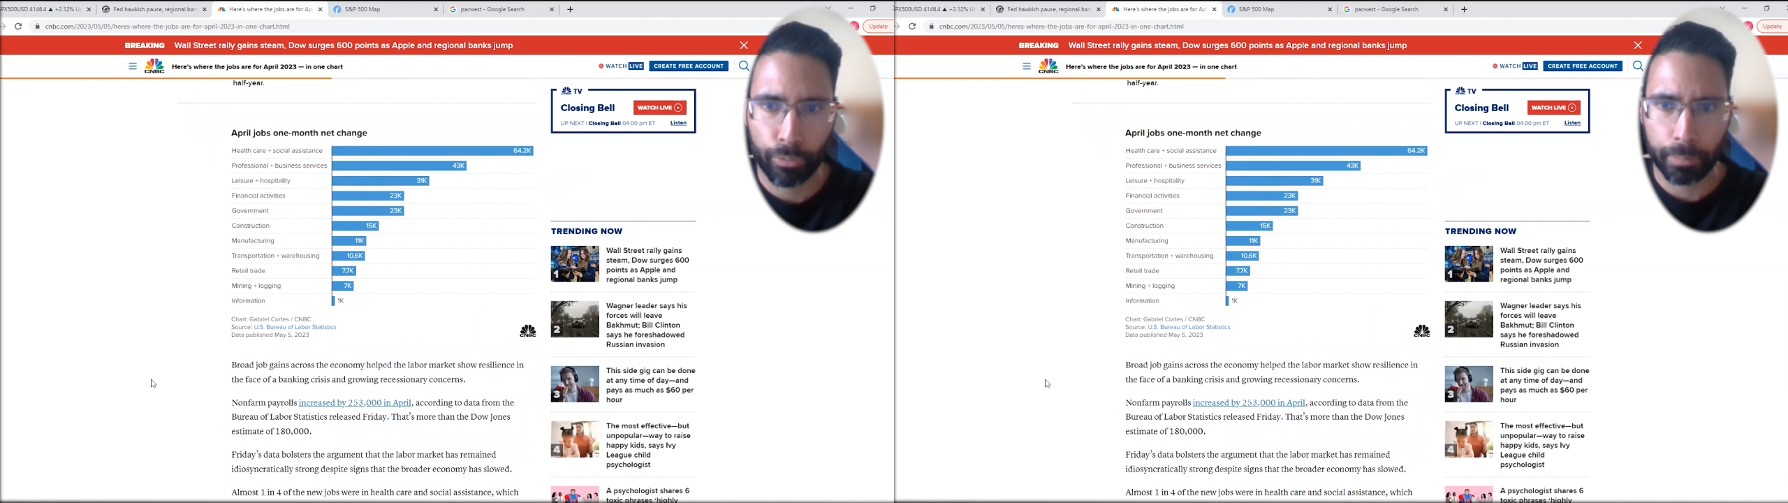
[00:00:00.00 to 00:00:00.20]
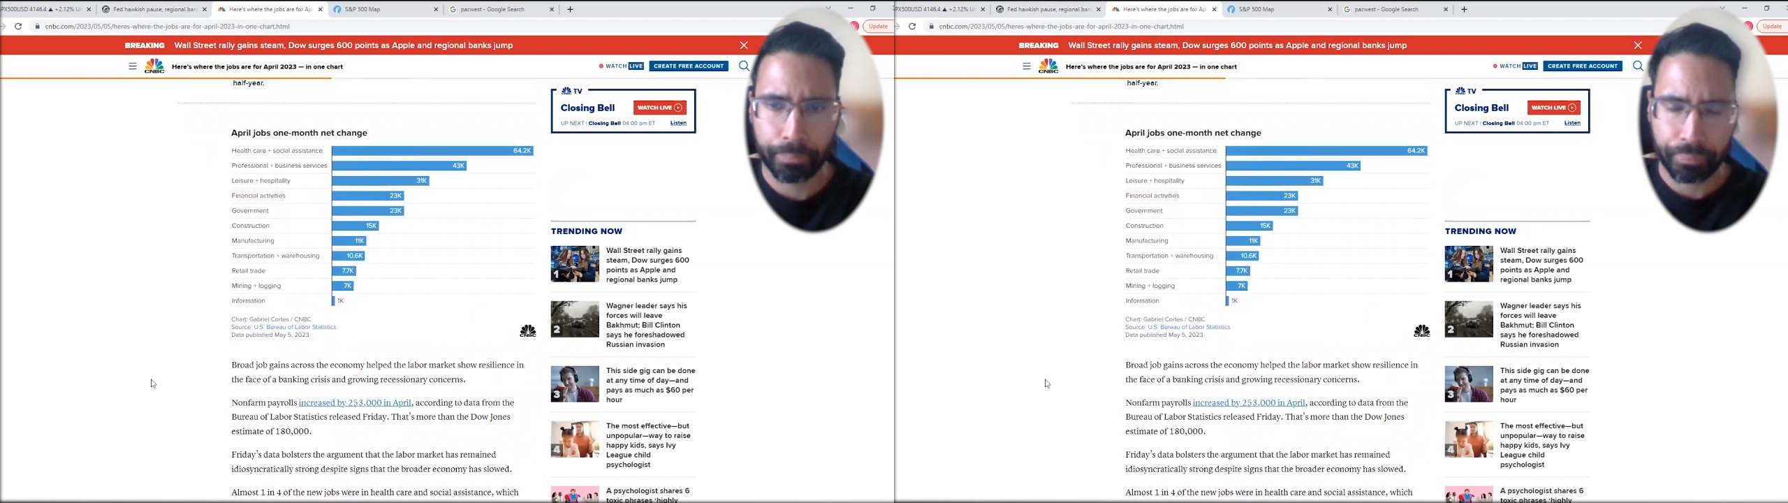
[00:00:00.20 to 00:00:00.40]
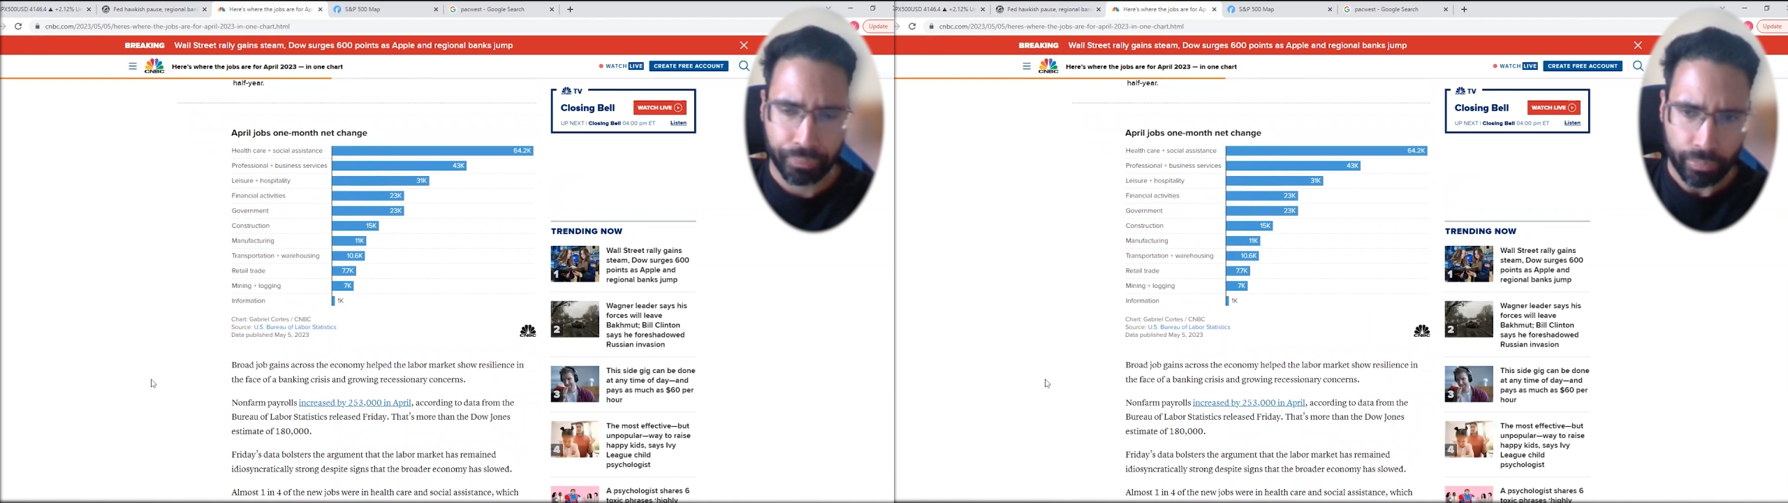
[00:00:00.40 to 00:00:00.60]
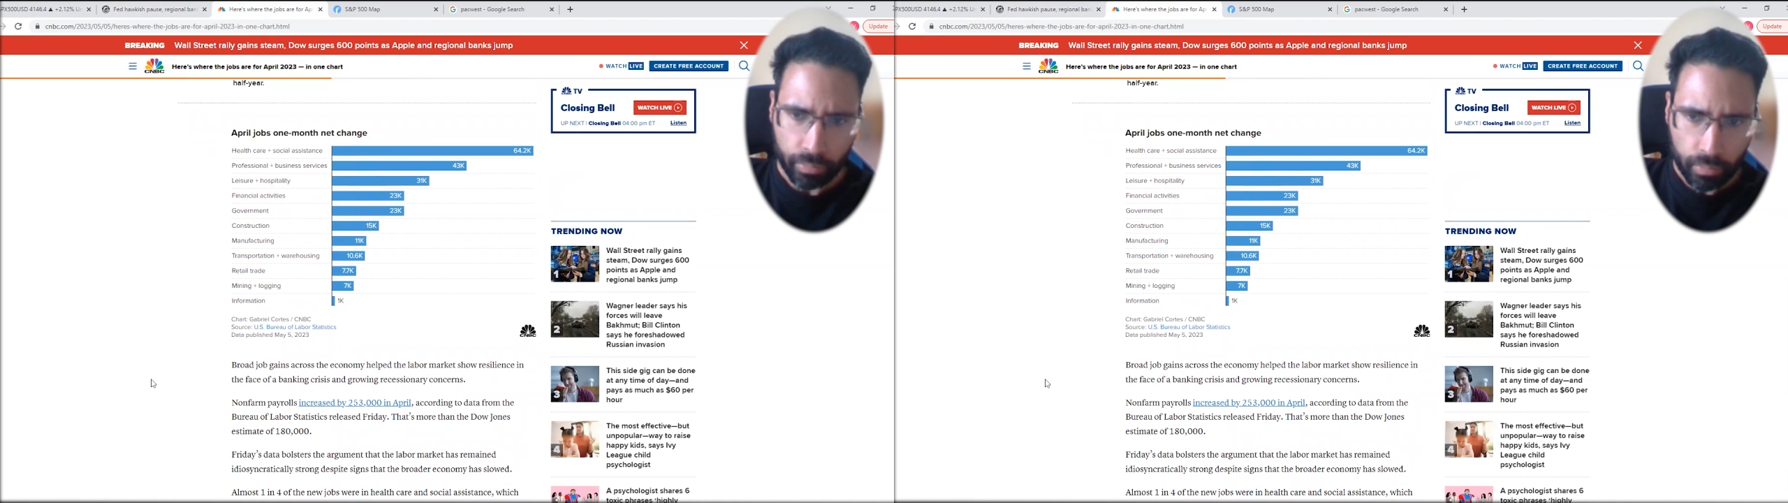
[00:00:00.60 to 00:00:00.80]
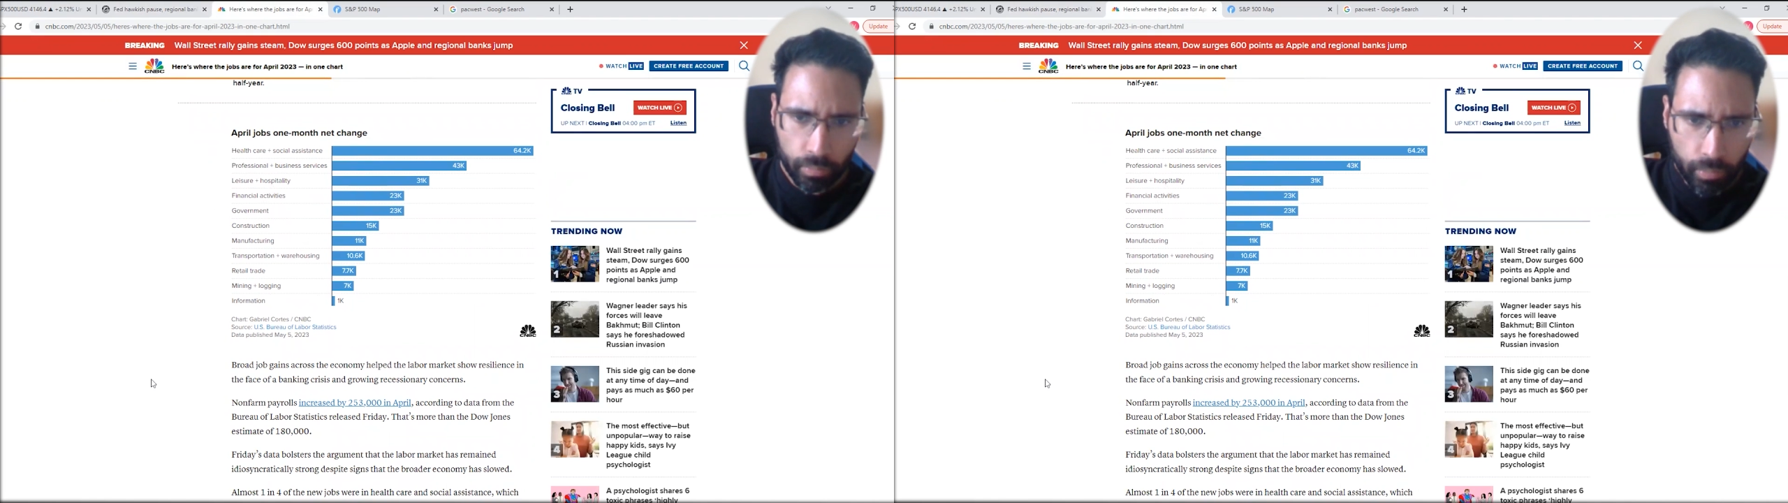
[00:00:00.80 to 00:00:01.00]
from.
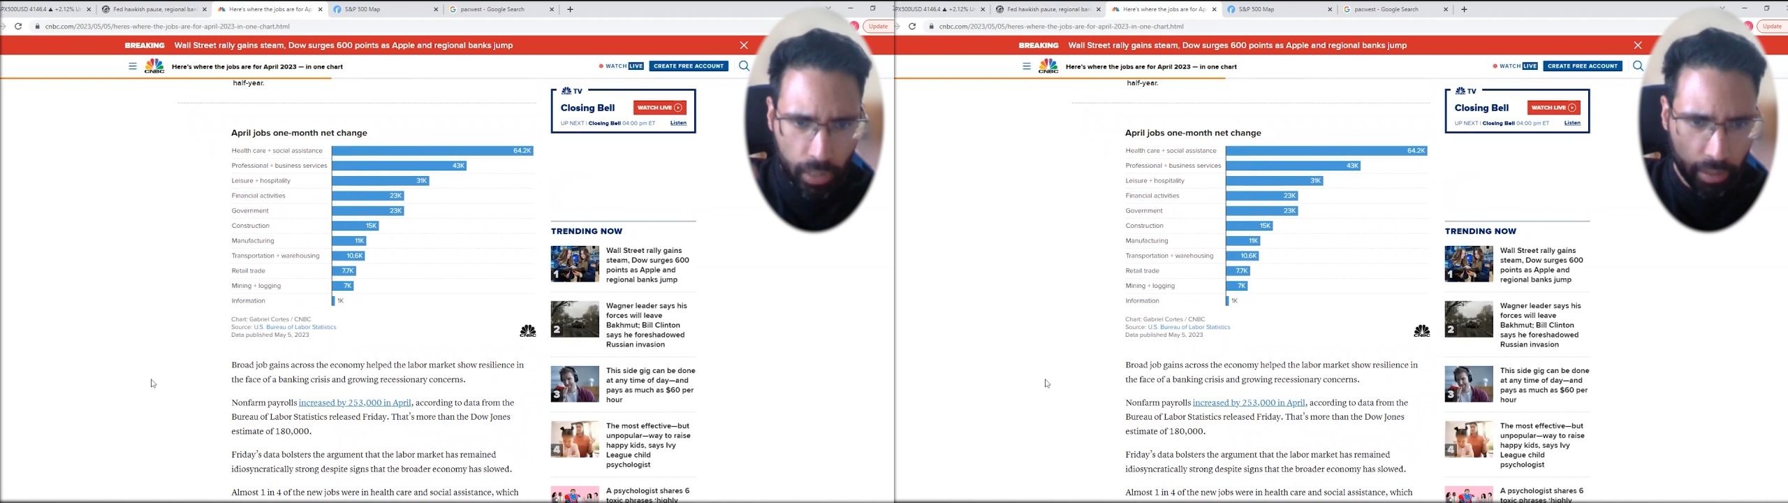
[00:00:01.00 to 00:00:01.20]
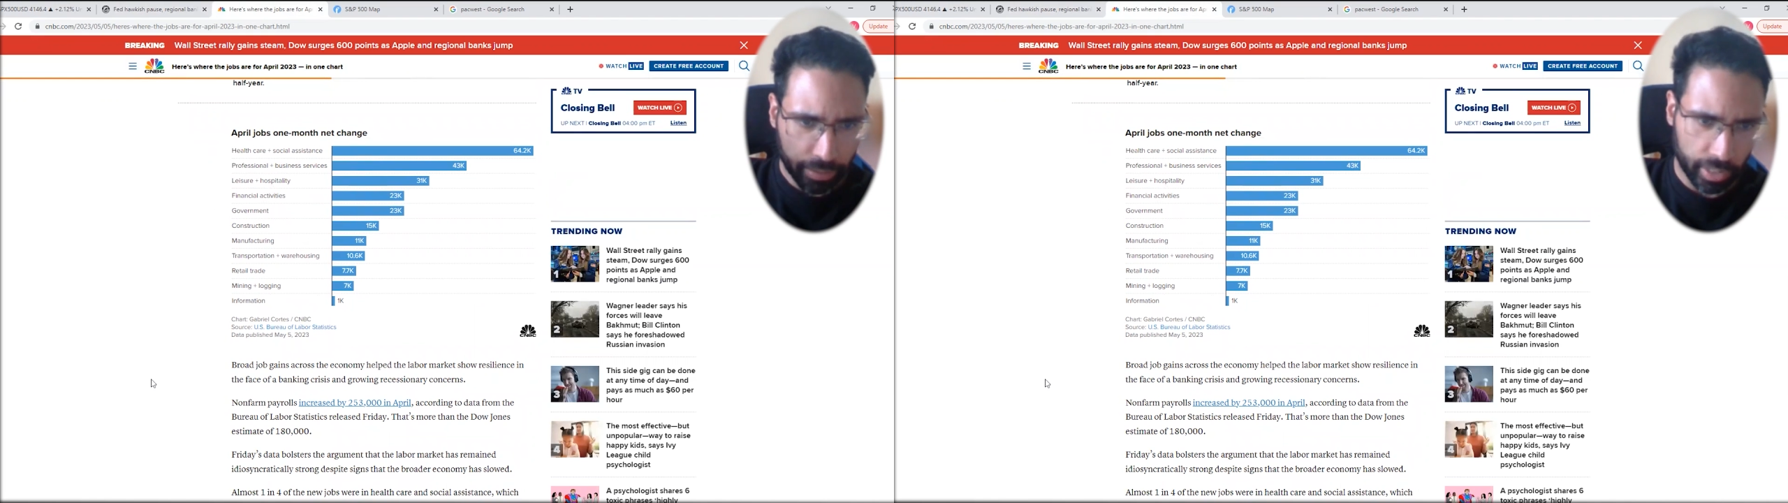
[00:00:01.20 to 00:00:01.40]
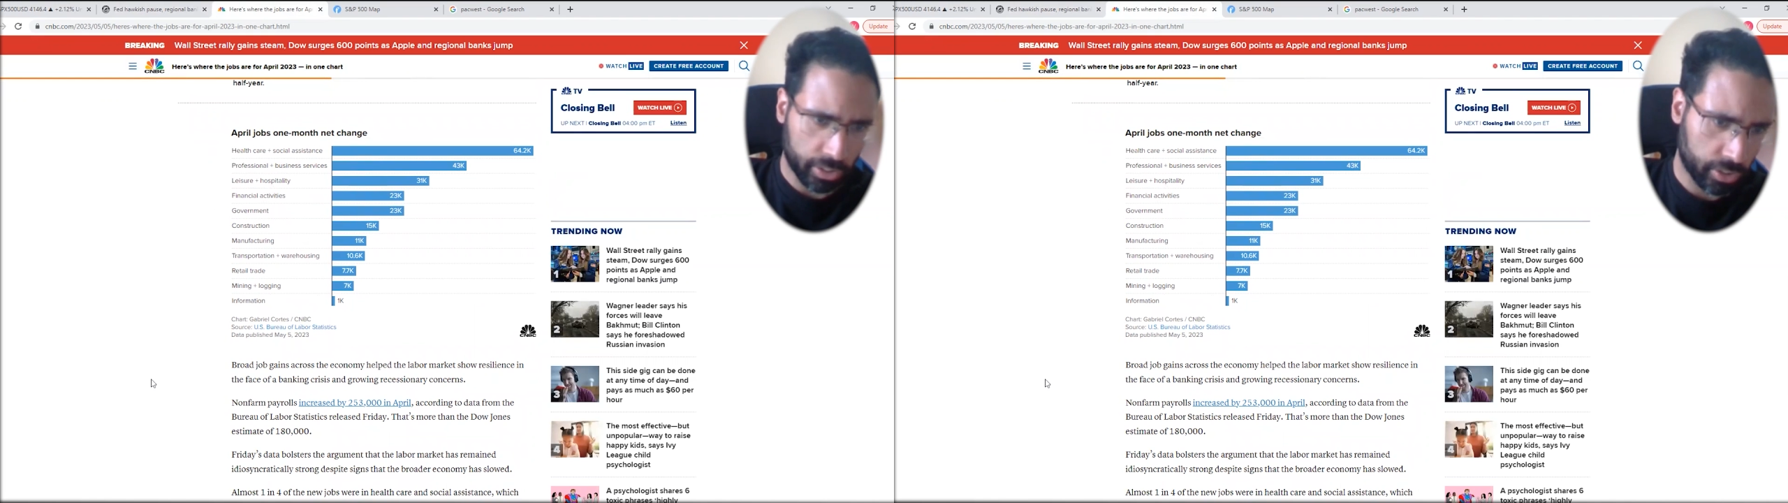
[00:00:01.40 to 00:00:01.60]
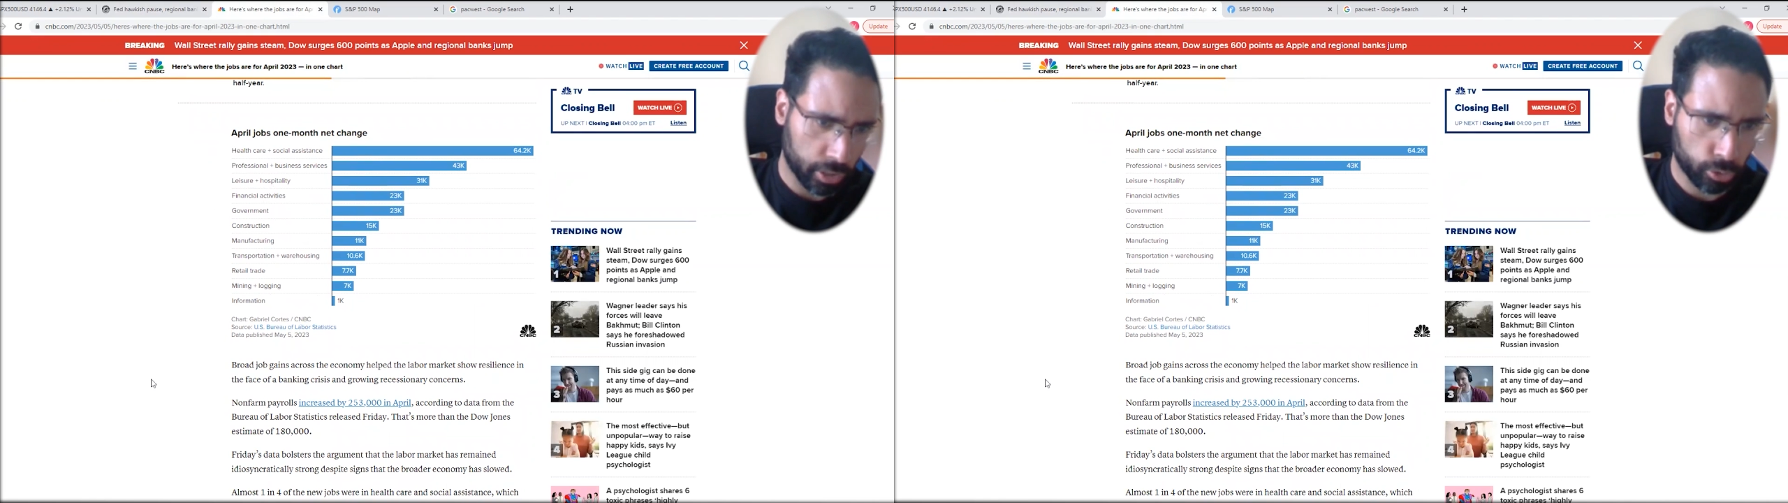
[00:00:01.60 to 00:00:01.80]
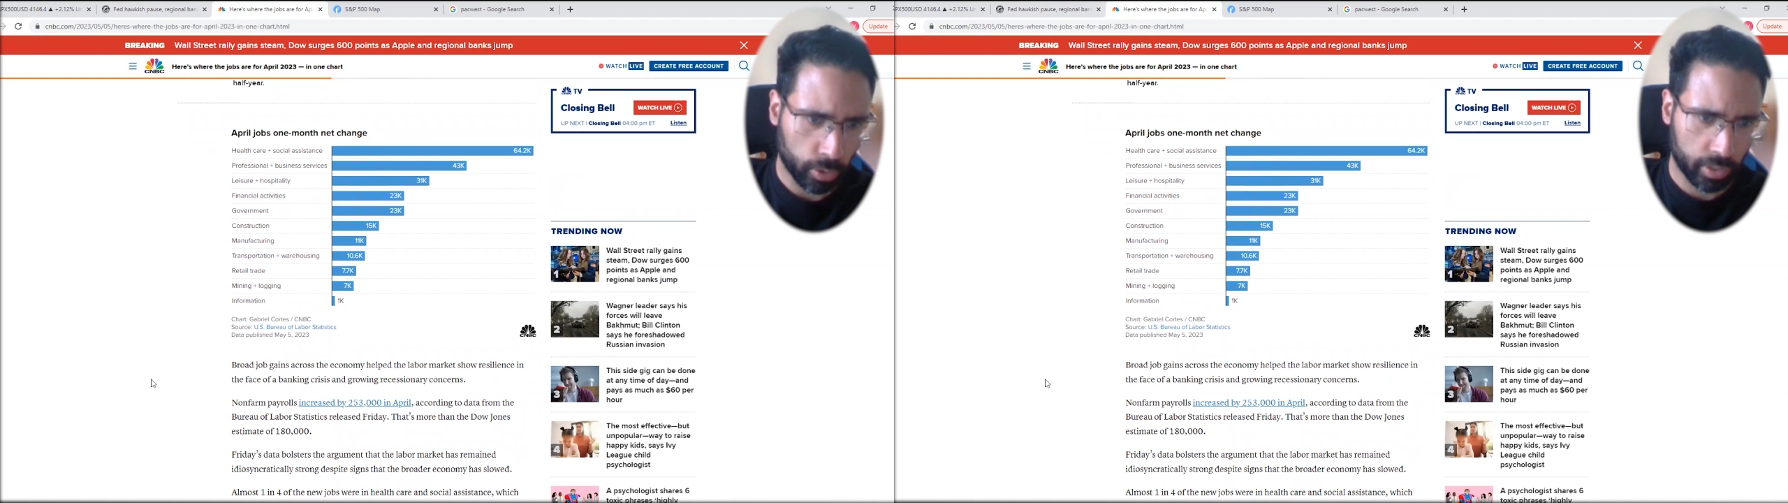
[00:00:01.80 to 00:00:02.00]
This is
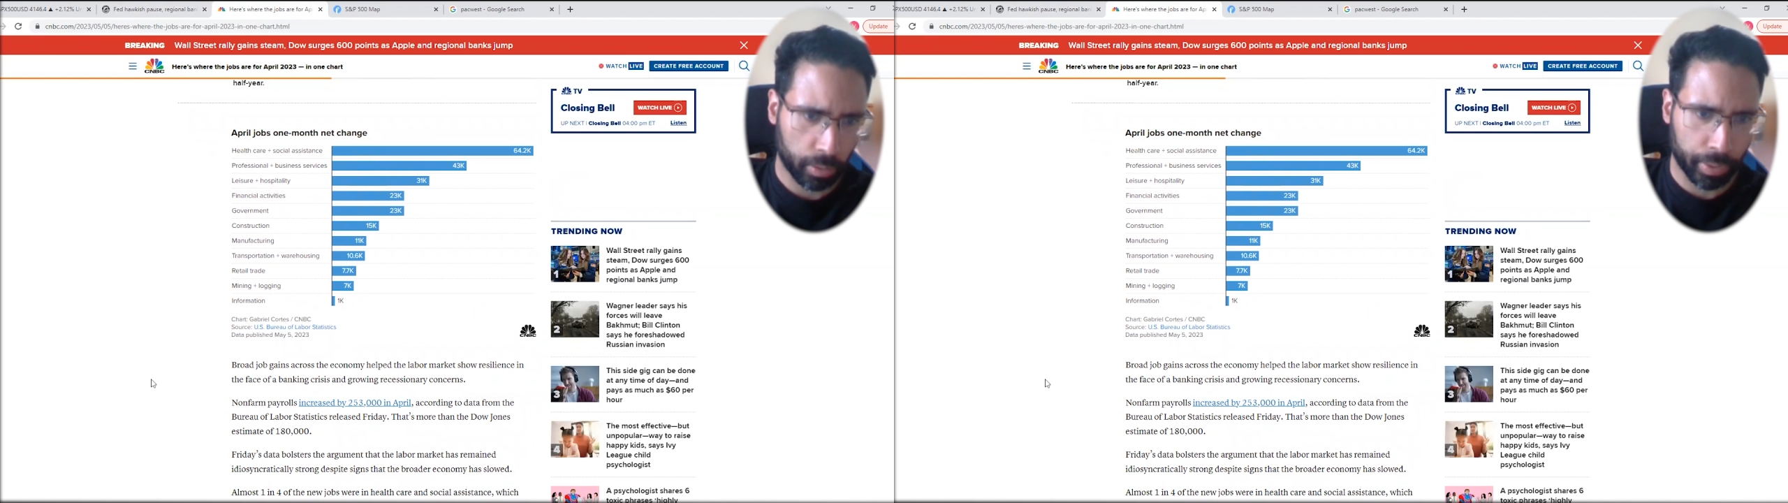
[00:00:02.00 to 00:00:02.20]
interesting